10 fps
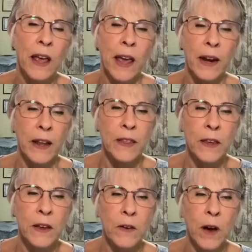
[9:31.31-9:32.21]
And I
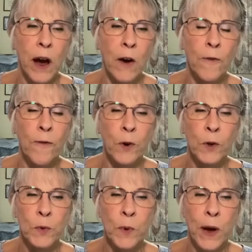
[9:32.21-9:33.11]
think our
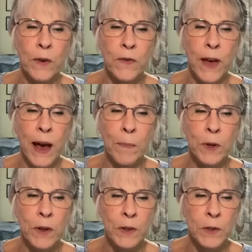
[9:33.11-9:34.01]
first round of
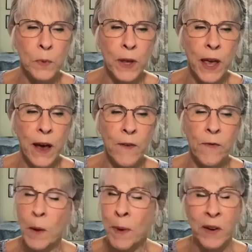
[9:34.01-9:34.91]
applicants, we have
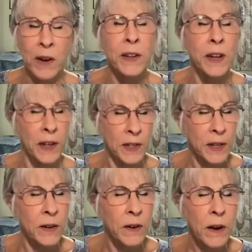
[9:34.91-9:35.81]
about a
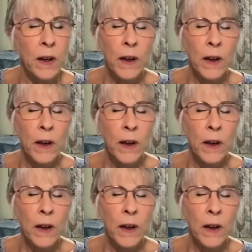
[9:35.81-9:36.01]
dozen